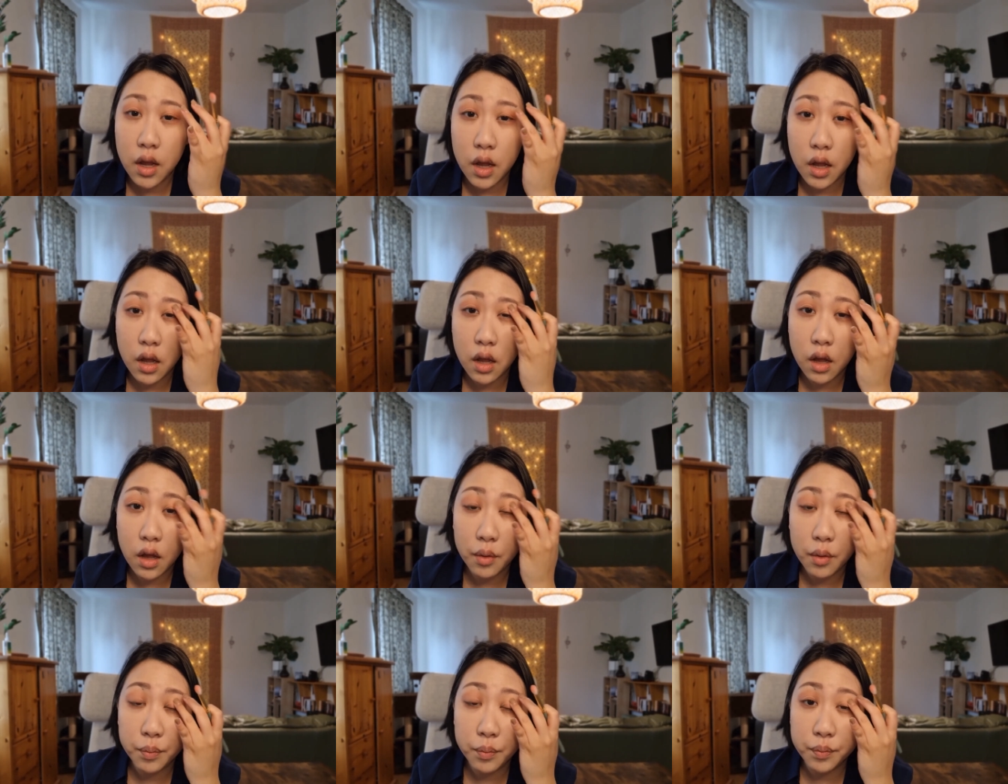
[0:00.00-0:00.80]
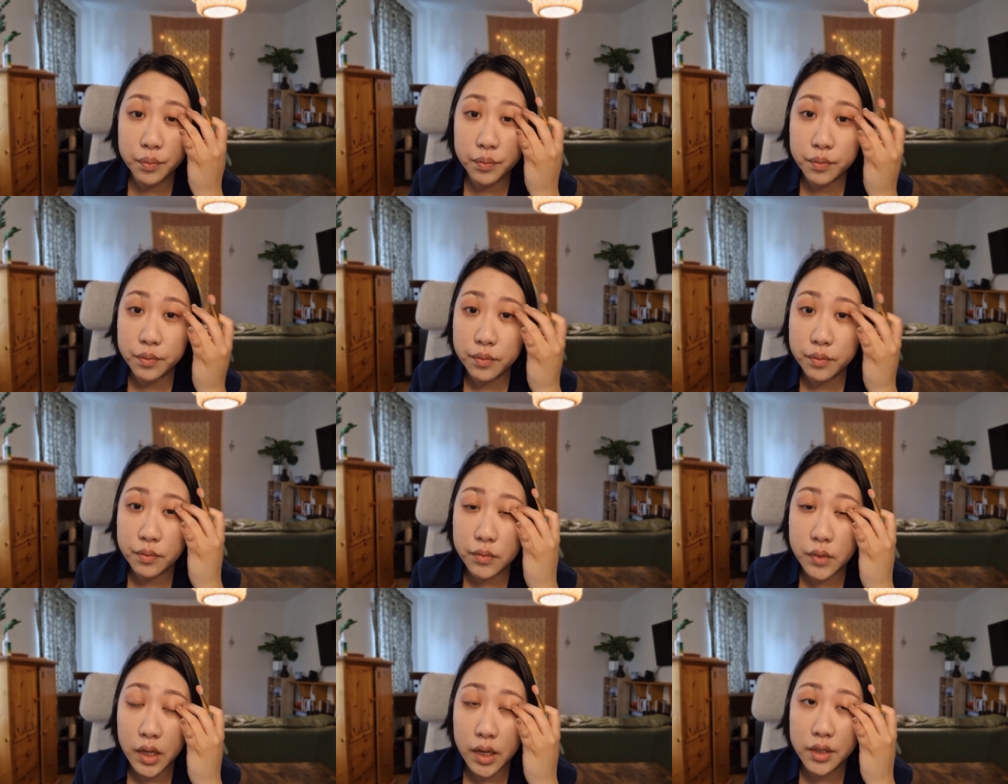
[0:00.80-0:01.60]

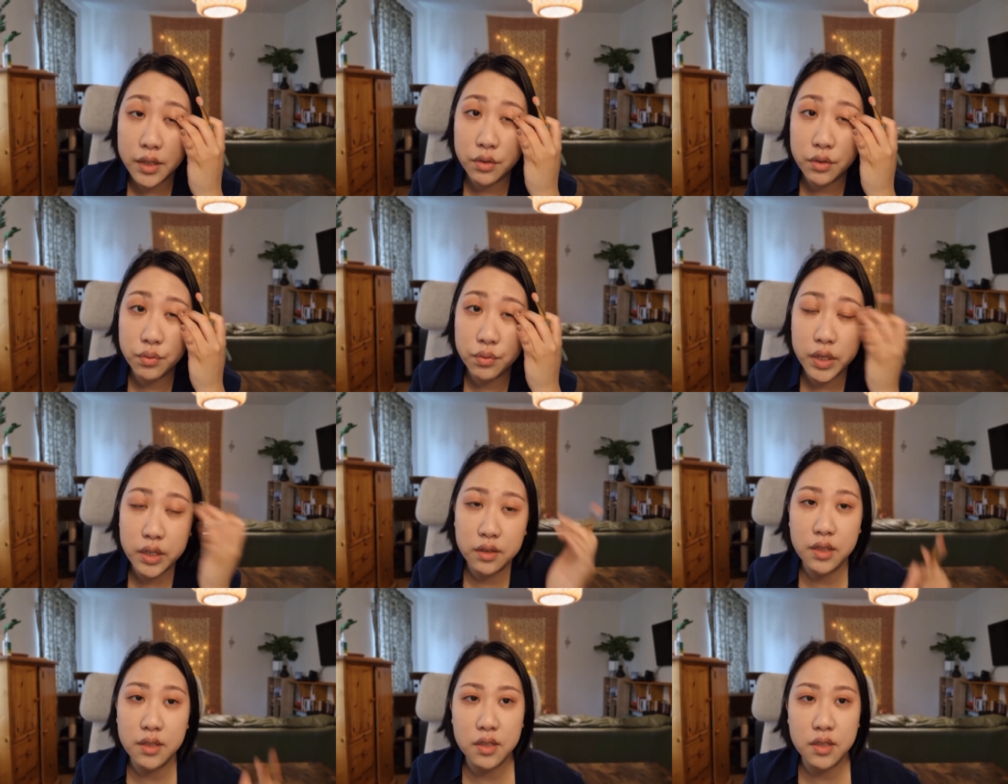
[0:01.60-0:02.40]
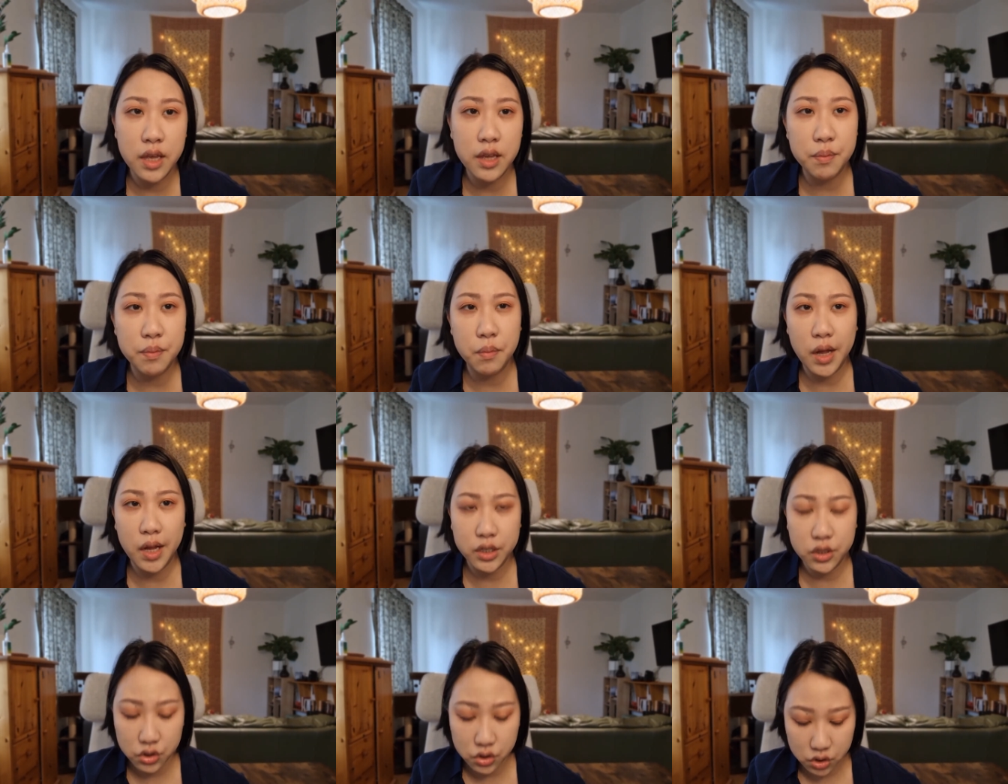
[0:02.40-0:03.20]
I didn't really think
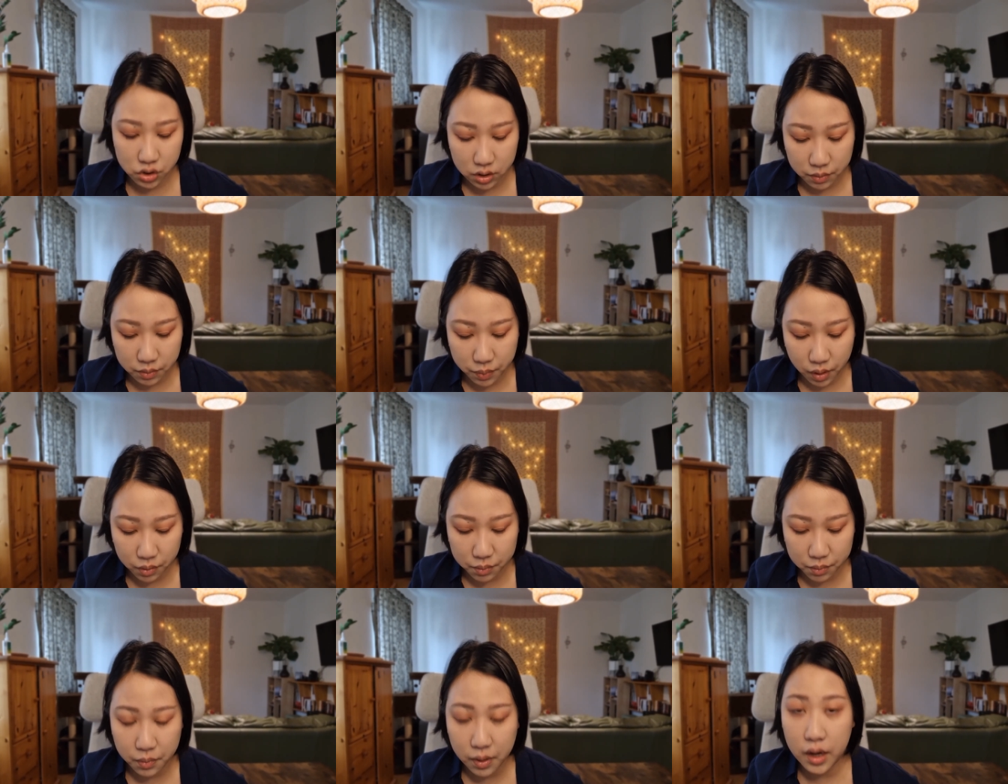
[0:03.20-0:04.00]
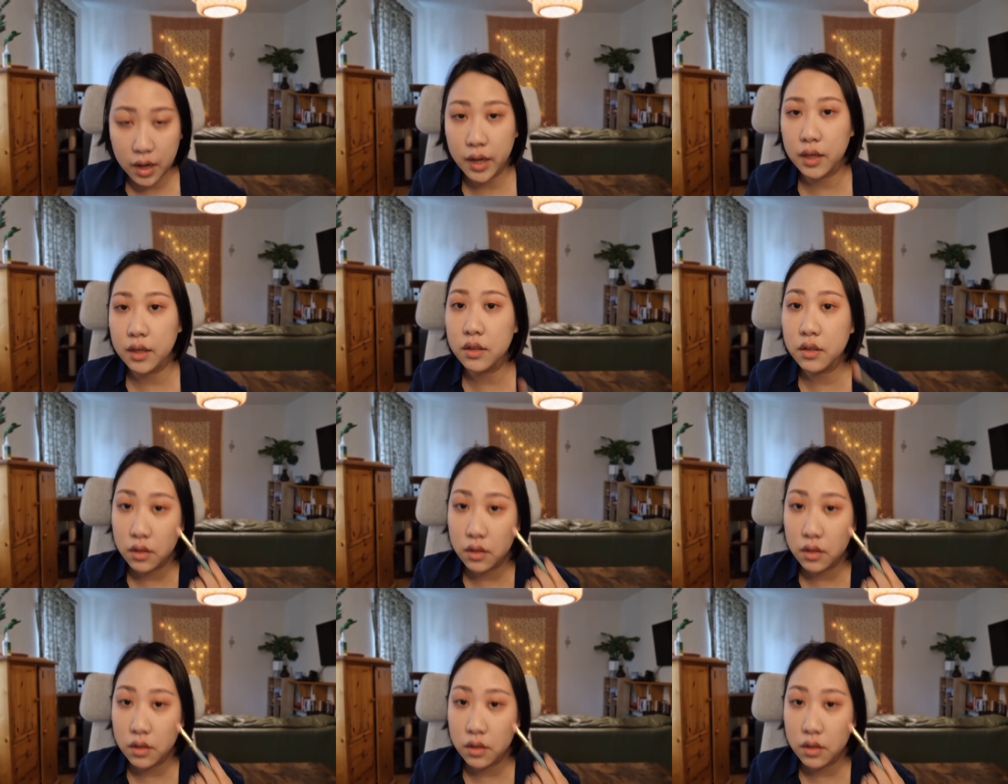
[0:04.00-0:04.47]
much about my,